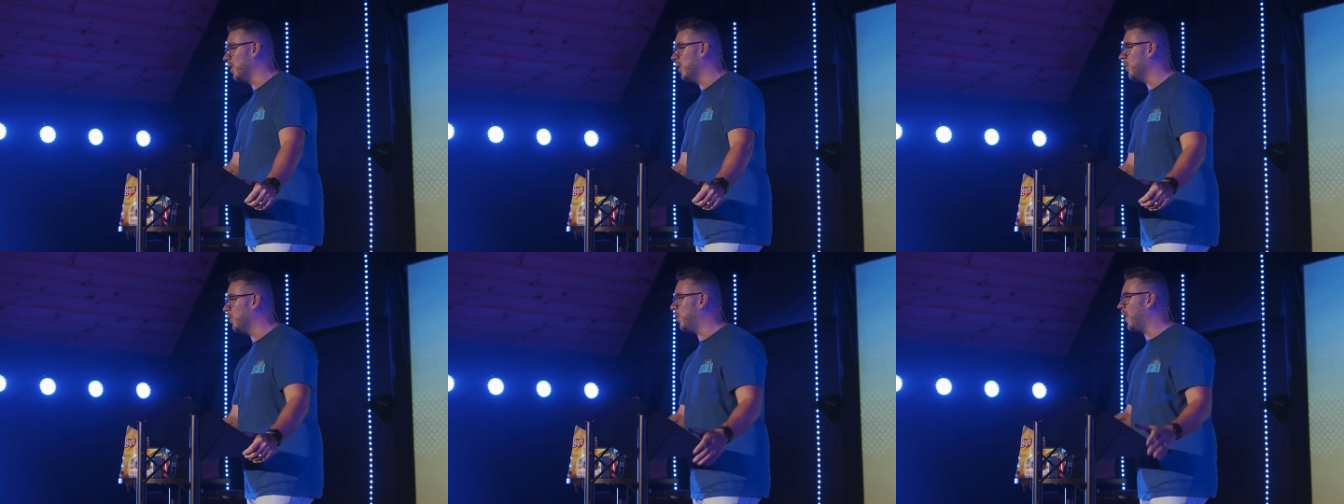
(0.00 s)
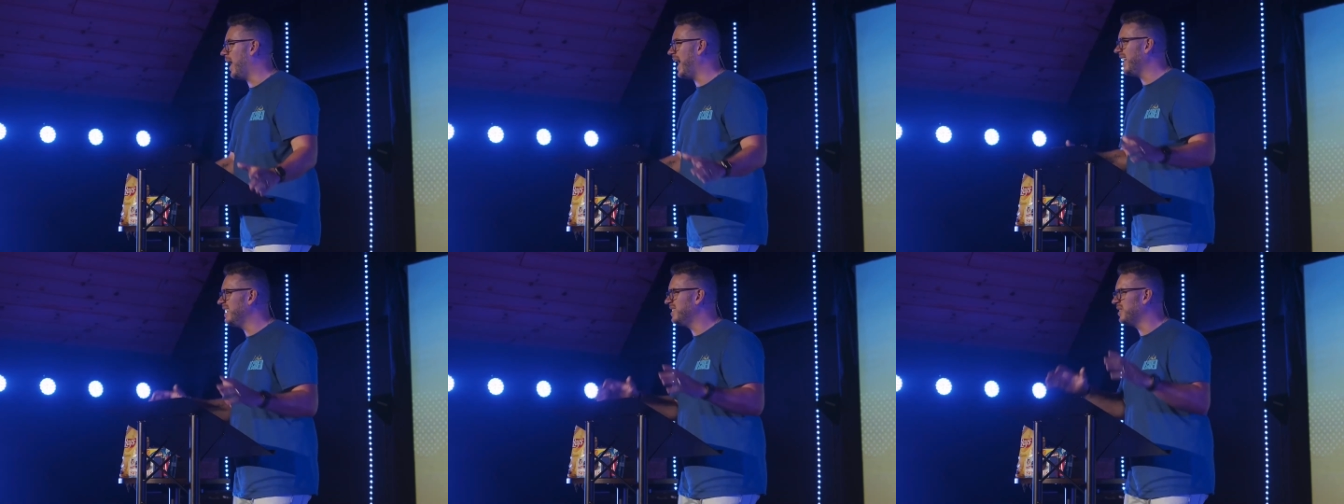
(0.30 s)

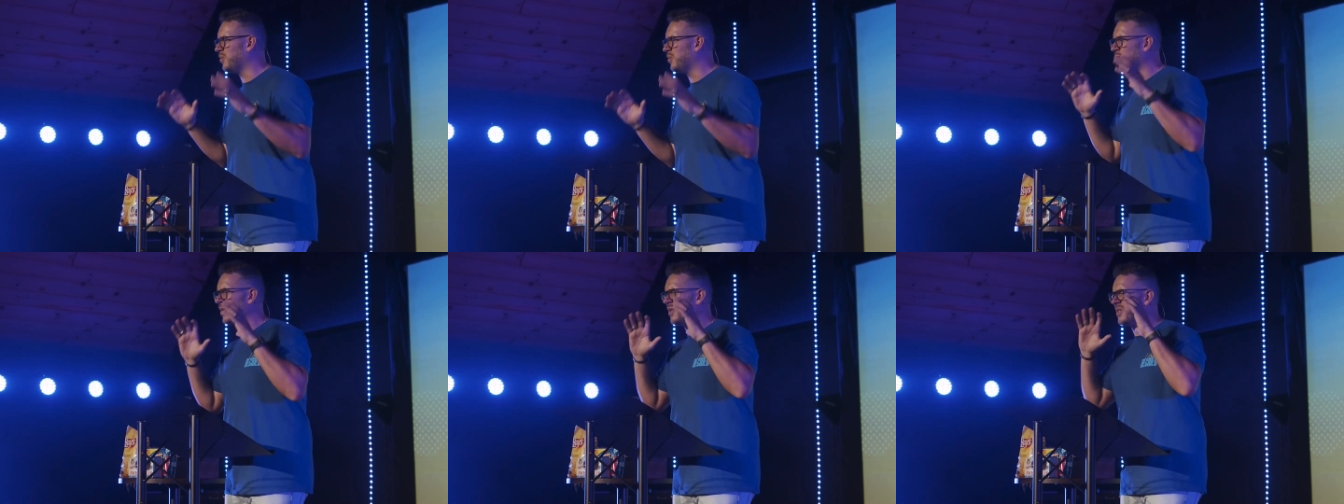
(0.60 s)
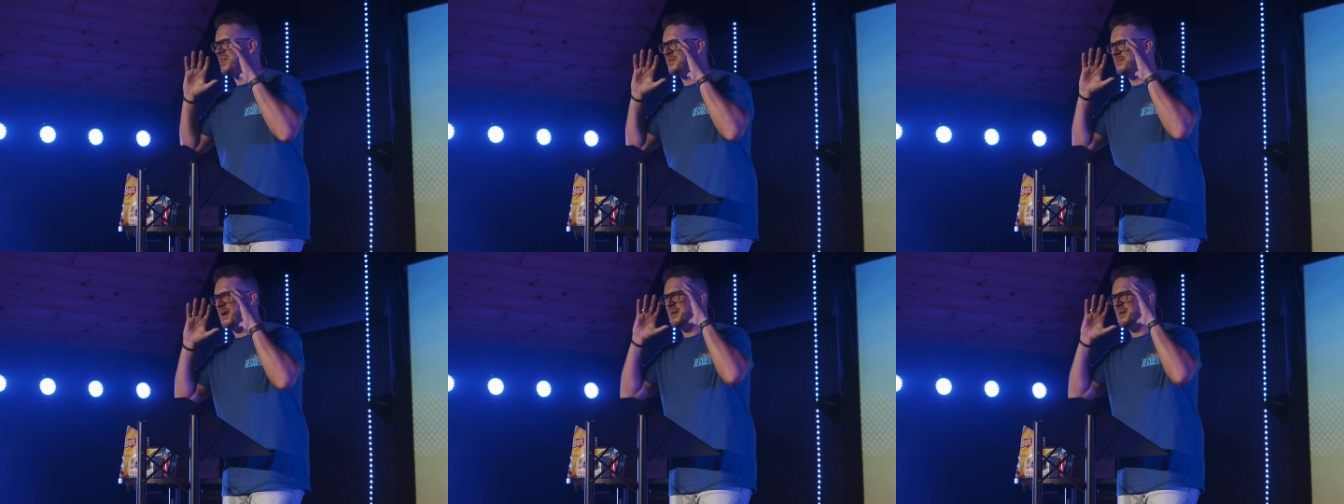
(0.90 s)
Why in the
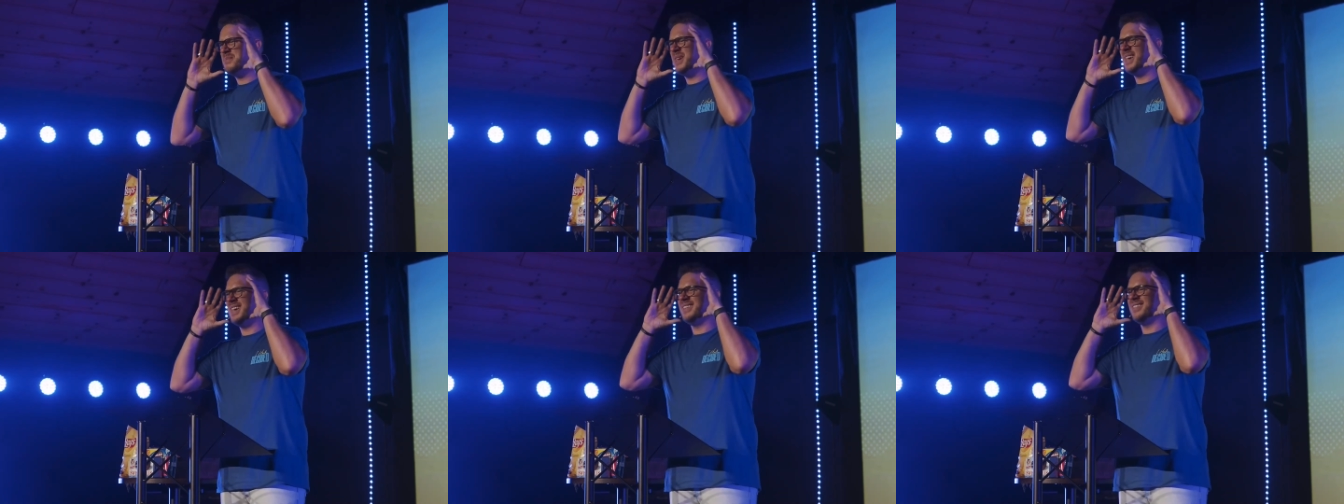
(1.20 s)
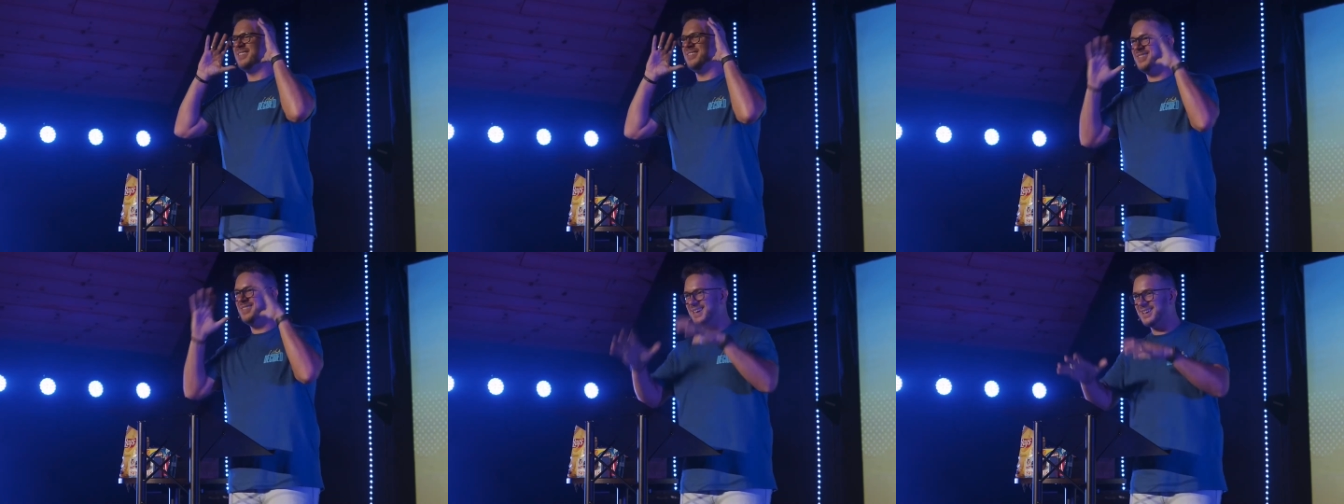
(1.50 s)
world am I
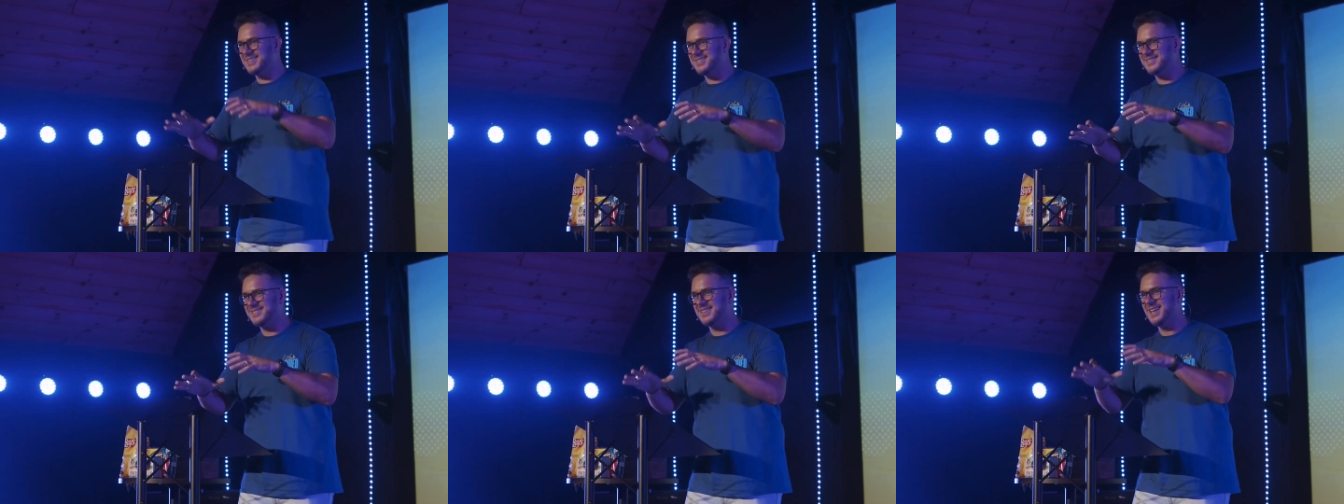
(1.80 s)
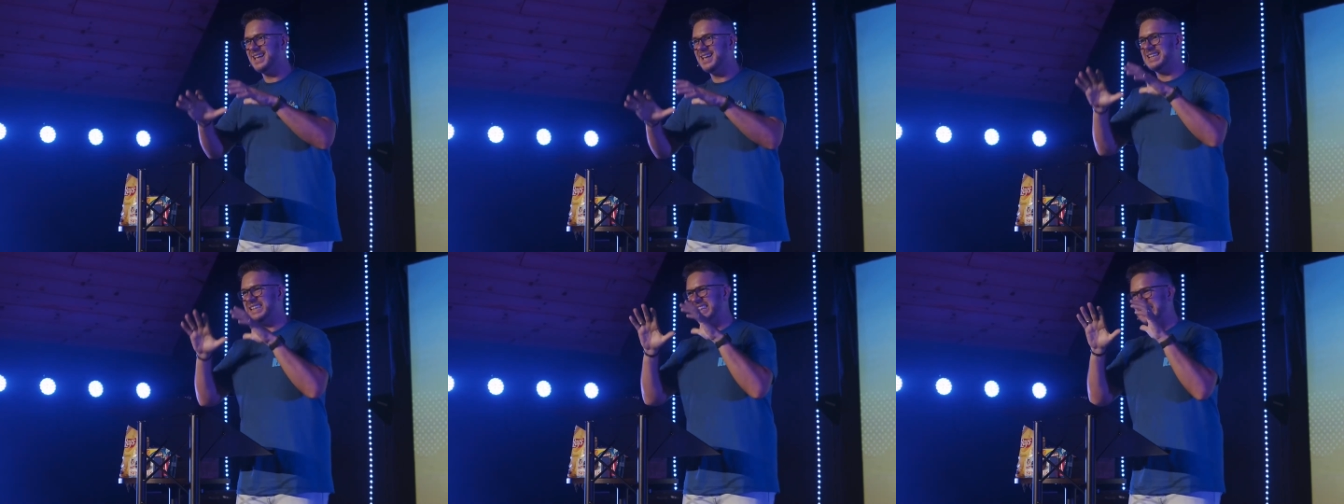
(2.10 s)
being
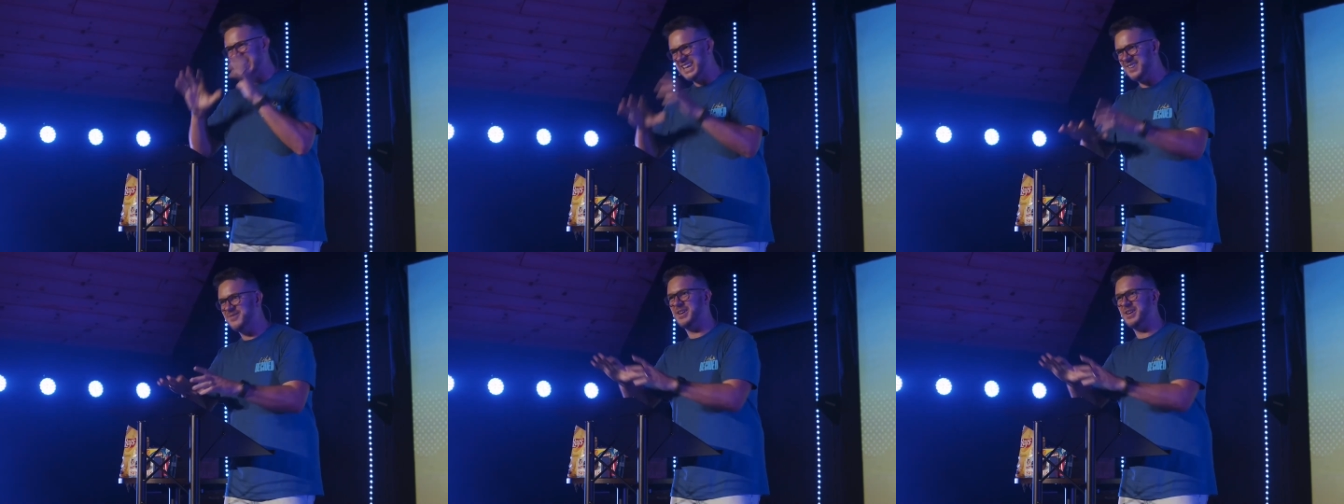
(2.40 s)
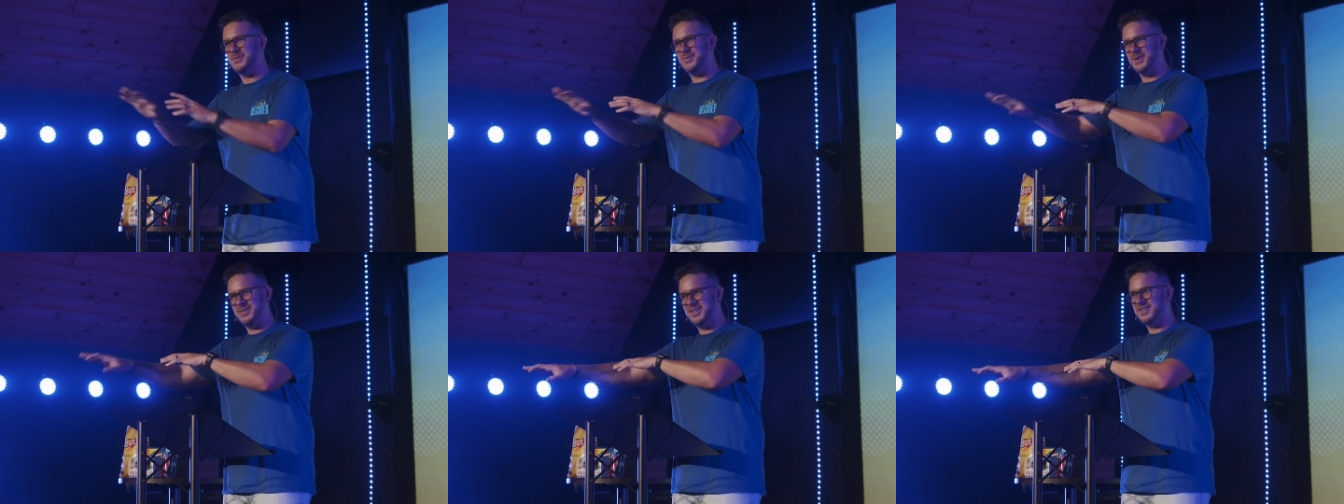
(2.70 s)
this
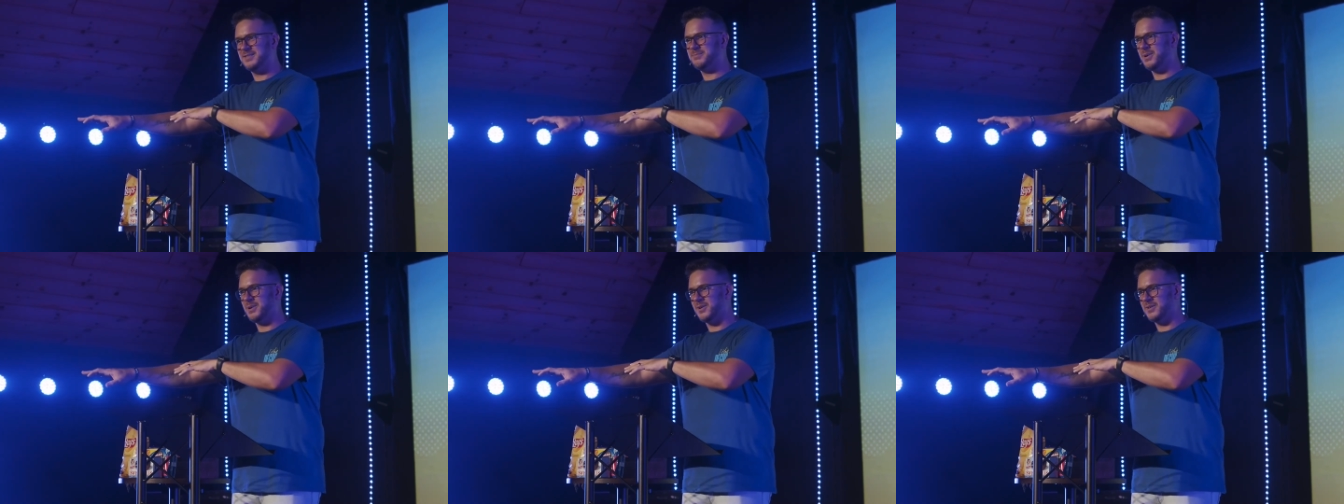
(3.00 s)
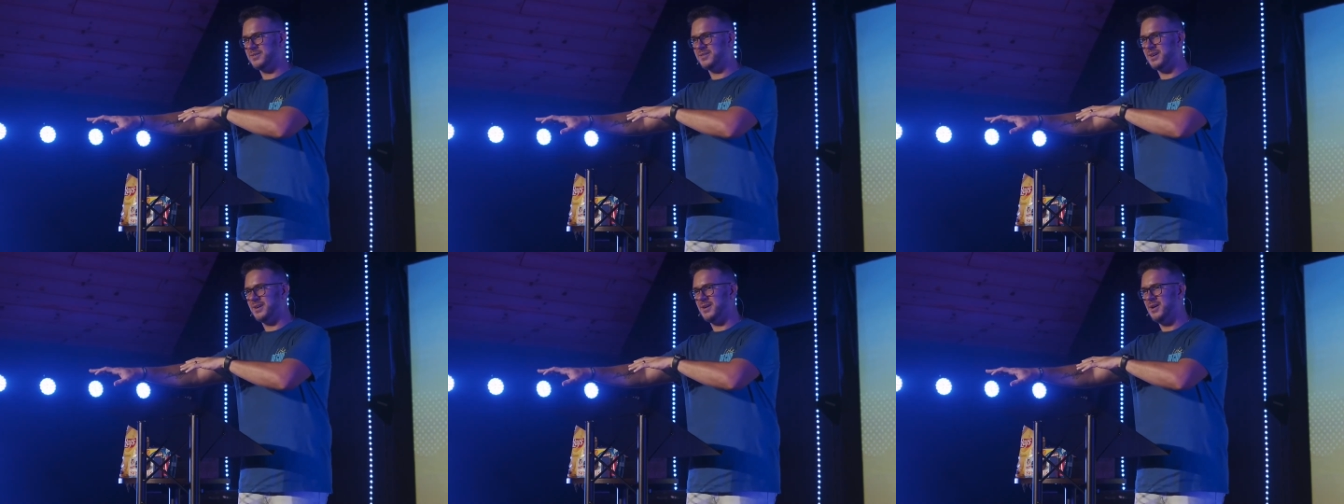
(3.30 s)
livid with this person?